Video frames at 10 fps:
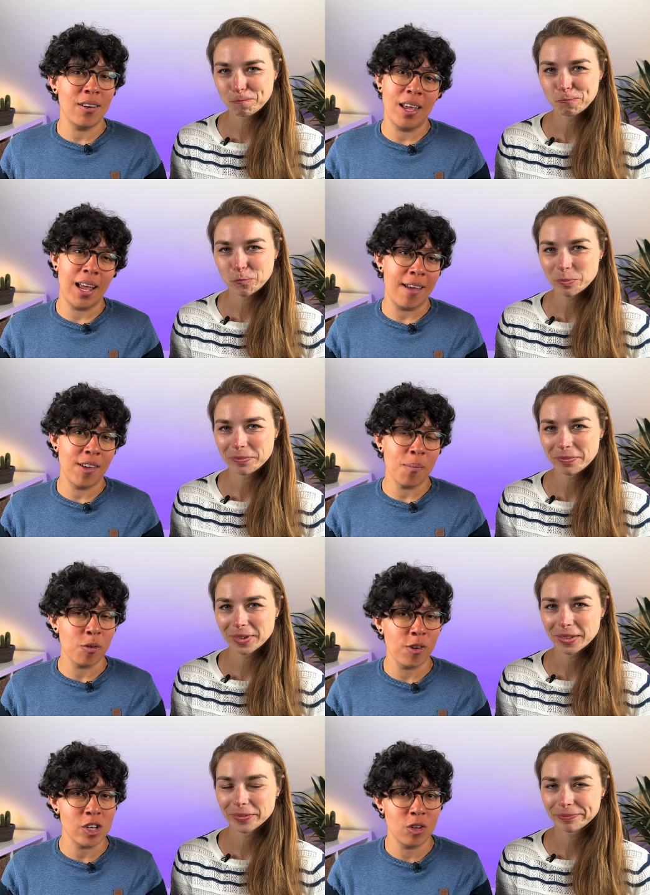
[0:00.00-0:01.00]
Speaker 1: like having a
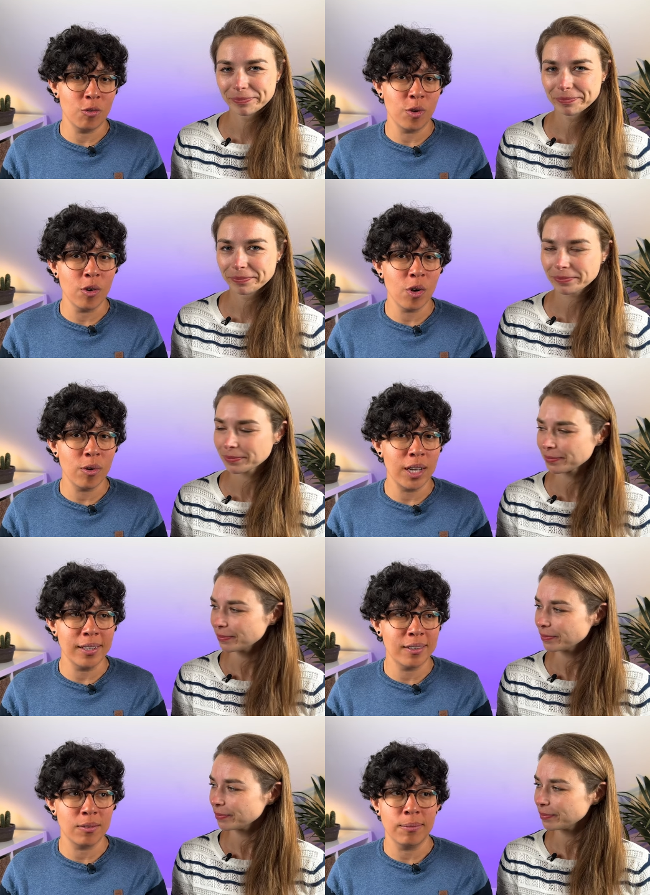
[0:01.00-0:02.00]
professional photo
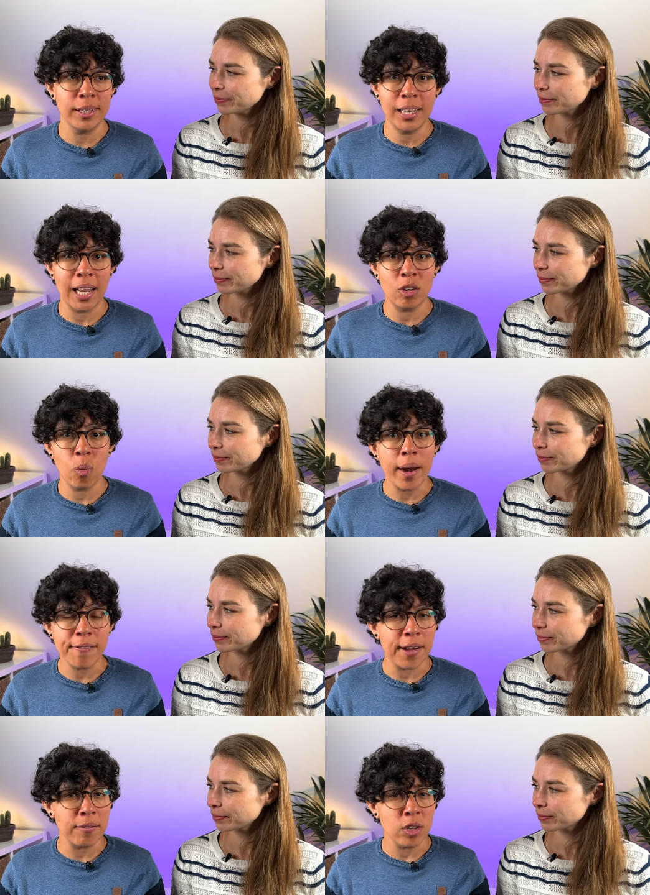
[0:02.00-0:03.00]
it's really like
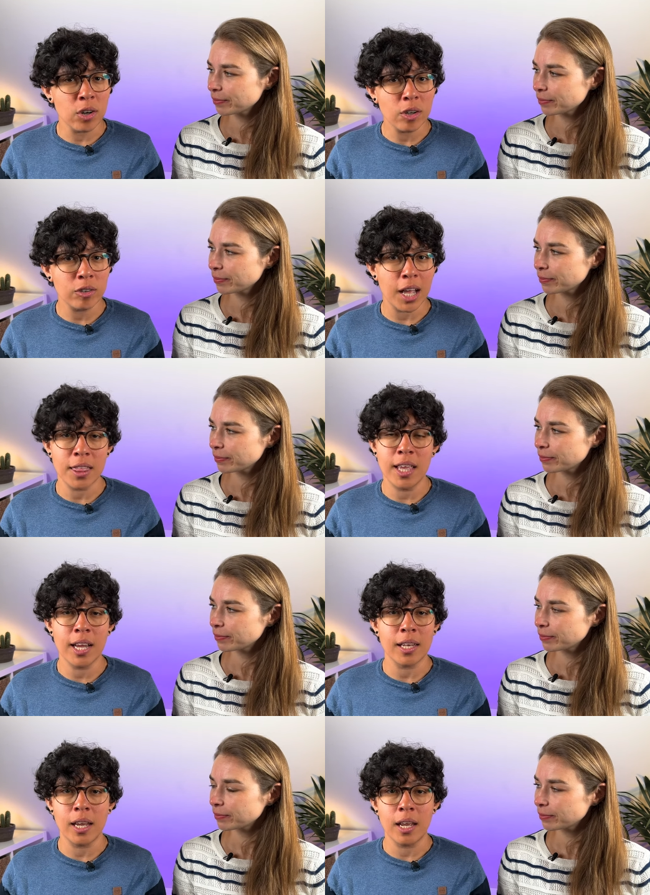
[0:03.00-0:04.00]
25 euros i think
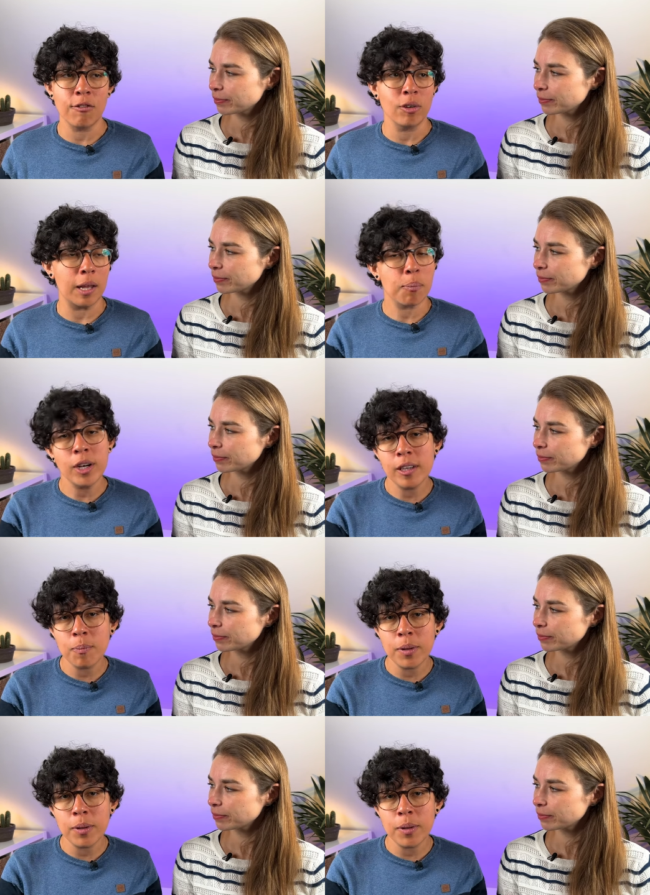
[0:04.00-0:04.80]
and they give you like printed